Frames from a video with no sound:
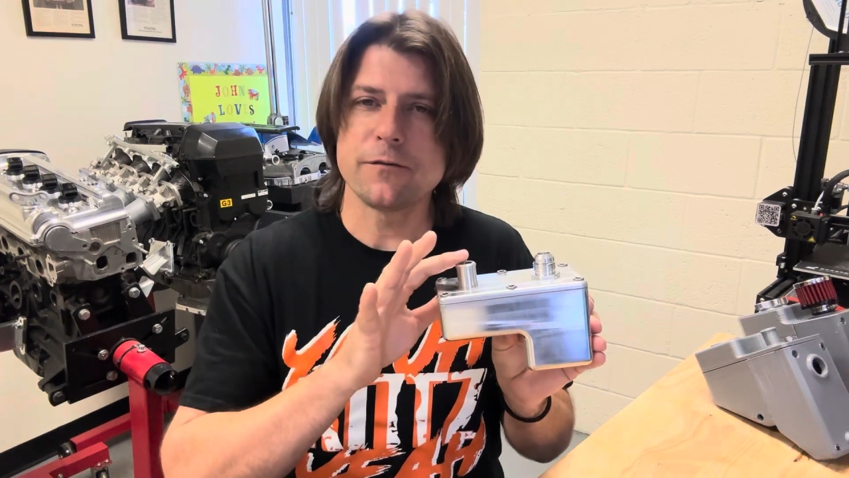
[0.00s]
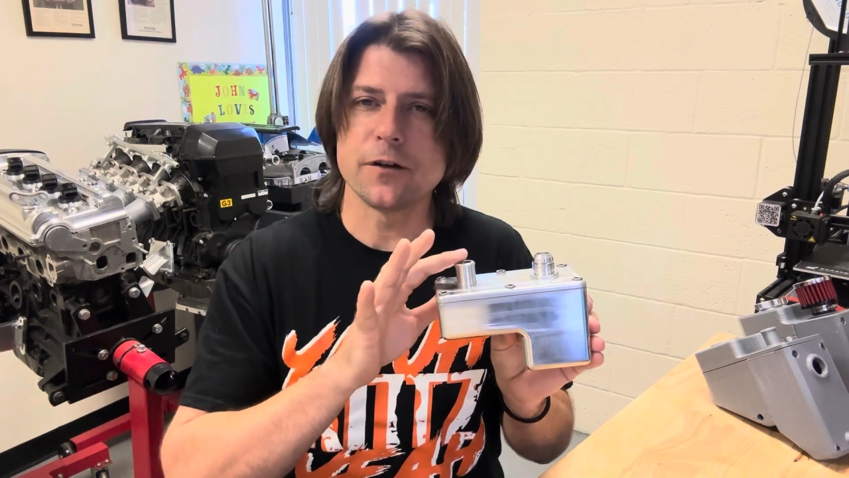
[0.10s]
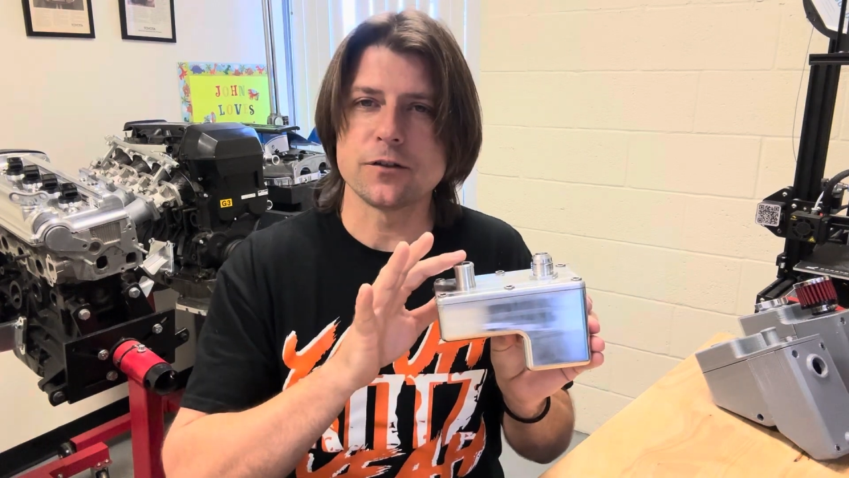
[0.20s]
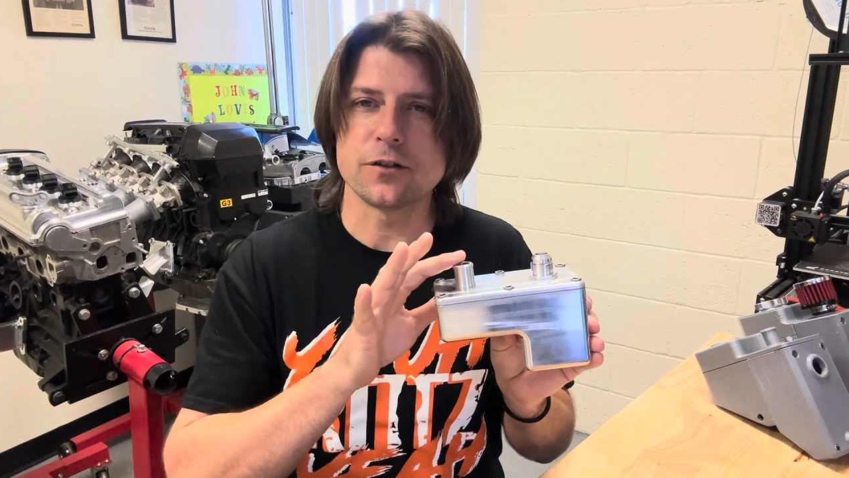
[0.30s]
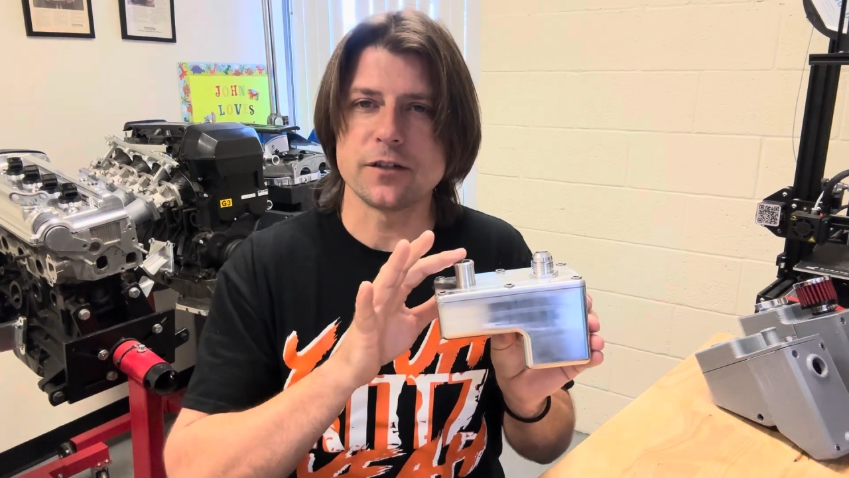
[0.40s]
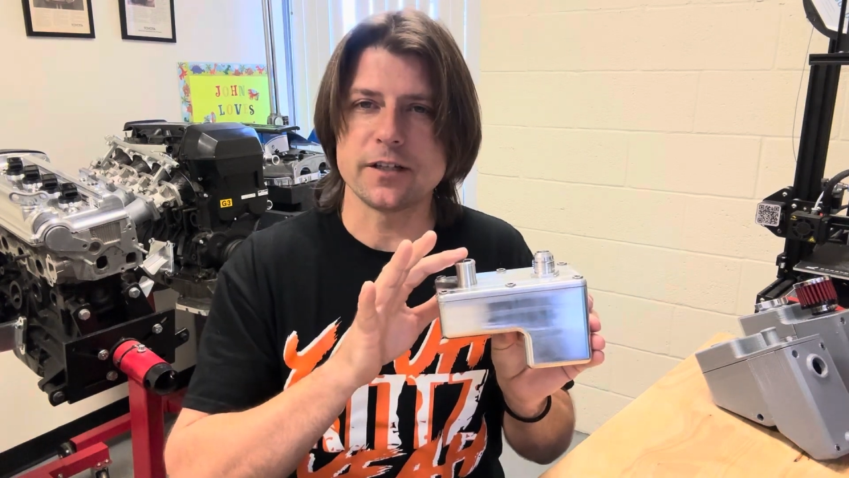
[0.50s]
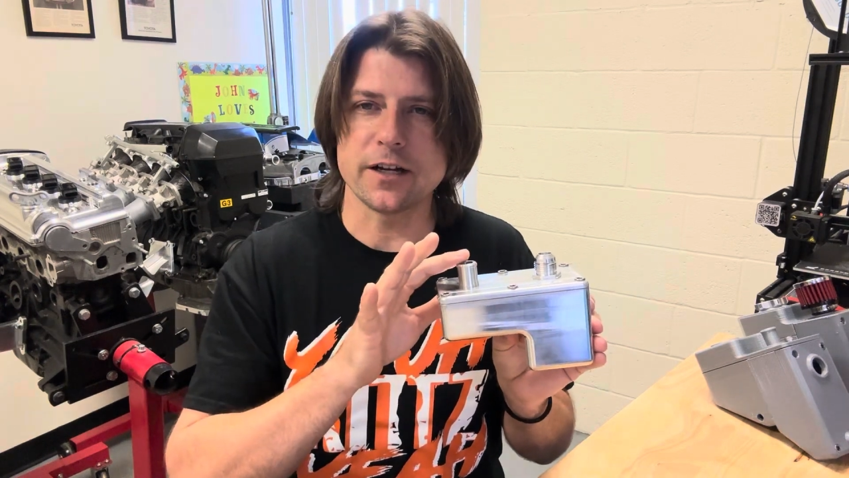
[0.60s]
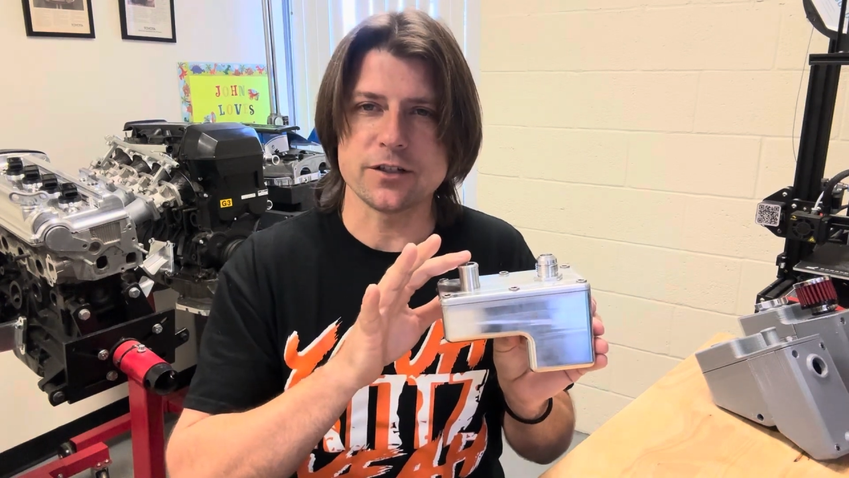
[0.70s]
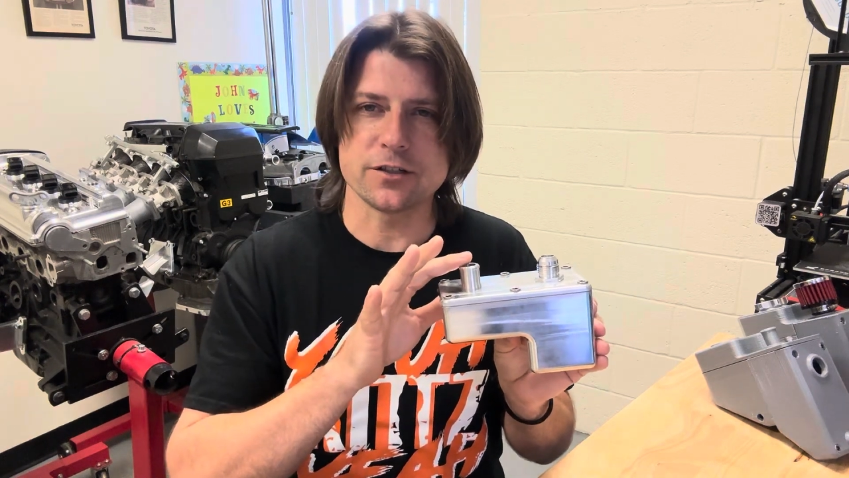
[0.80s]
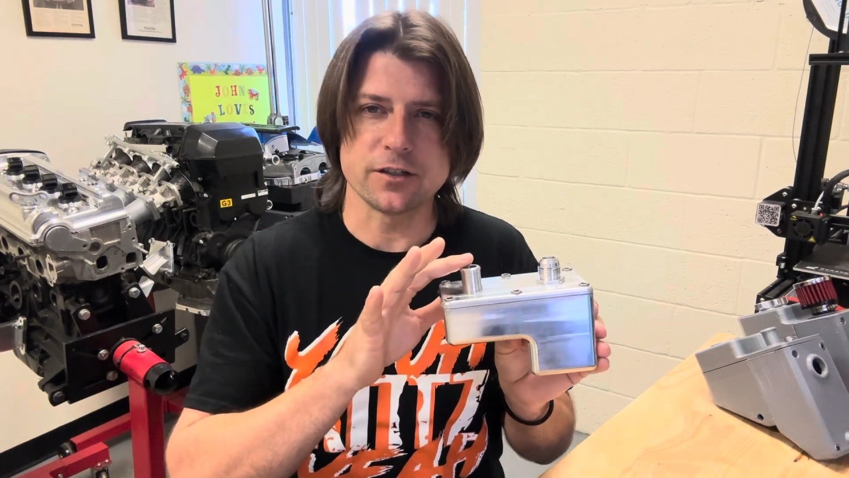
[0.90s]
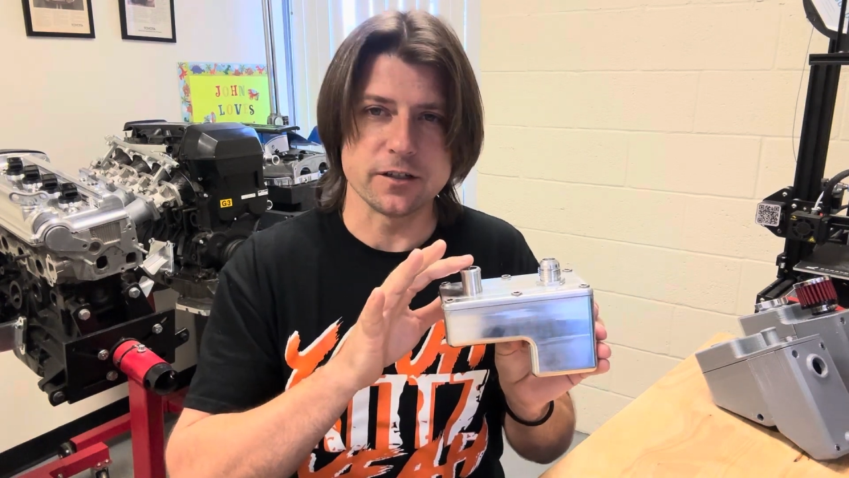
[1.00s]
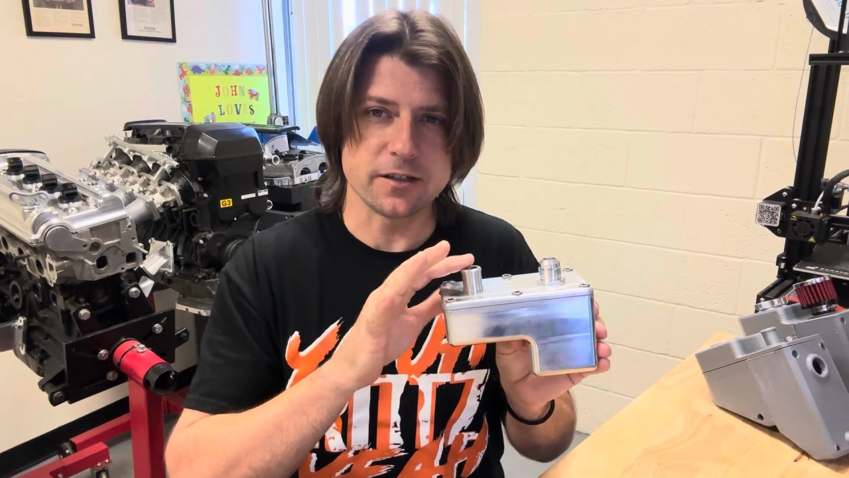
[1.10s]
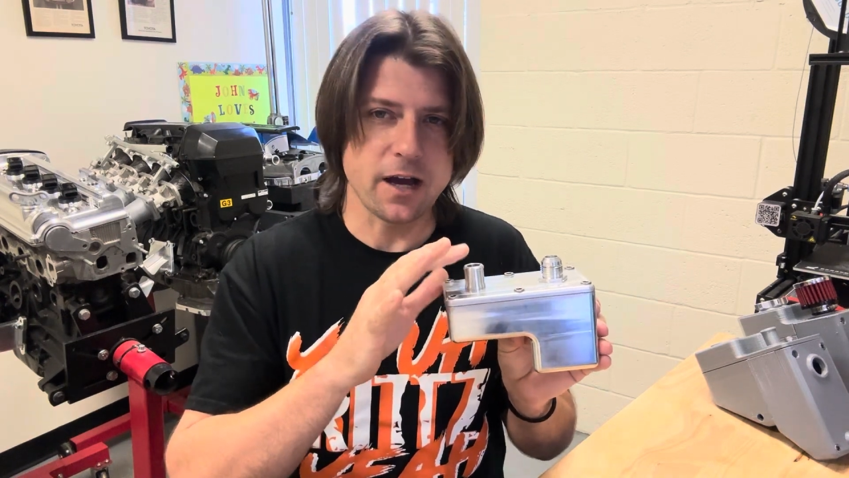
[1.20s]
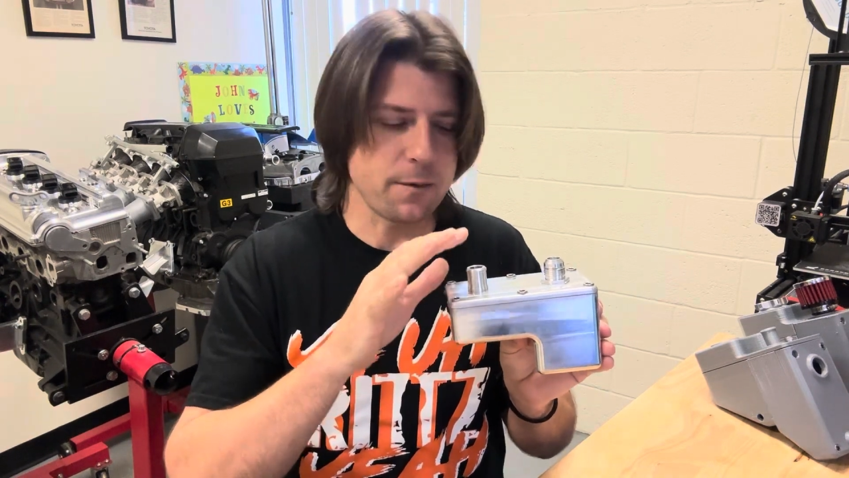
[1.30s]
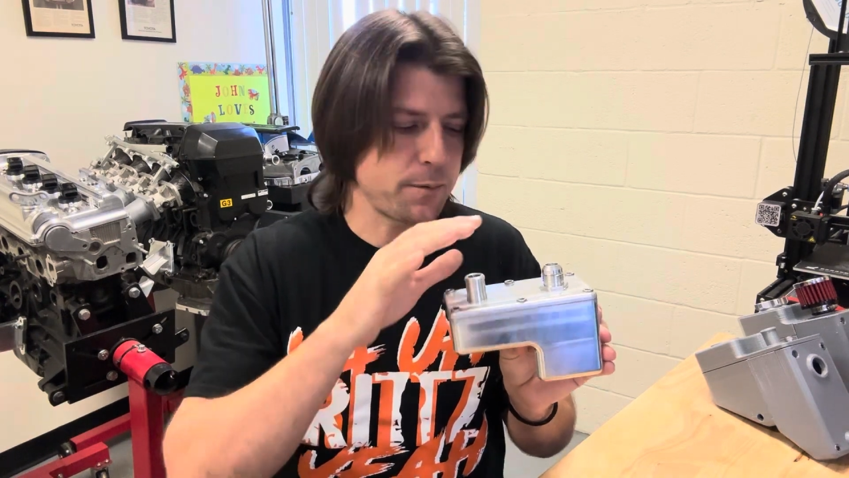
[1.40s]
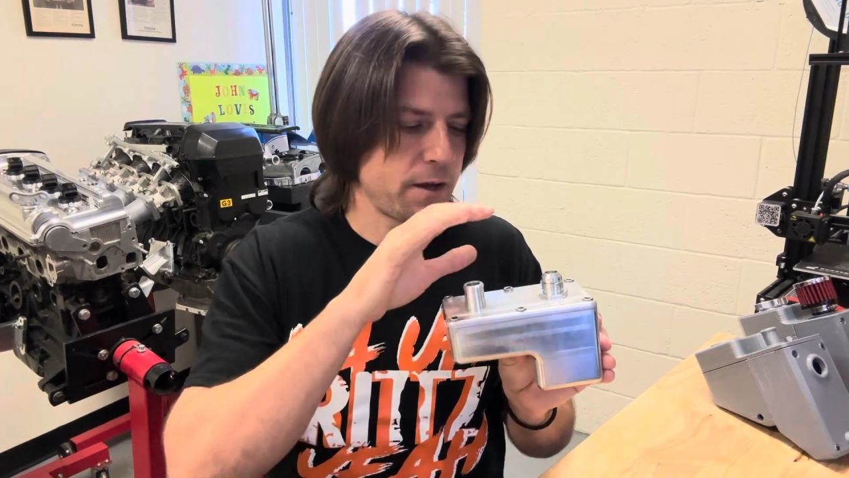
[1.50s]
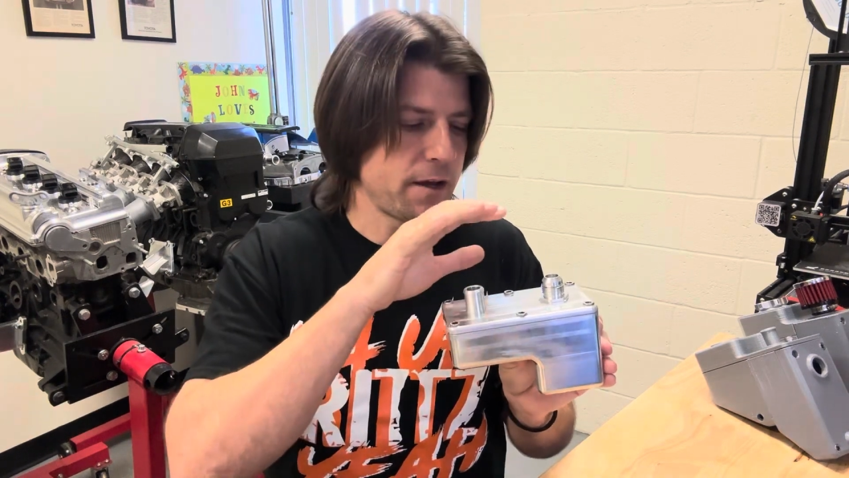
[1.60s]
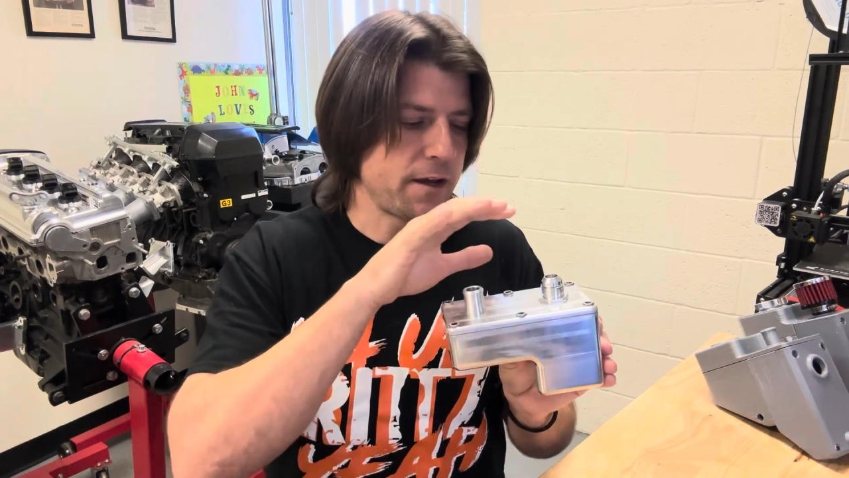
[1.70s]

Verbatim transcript: filter attaches to the top,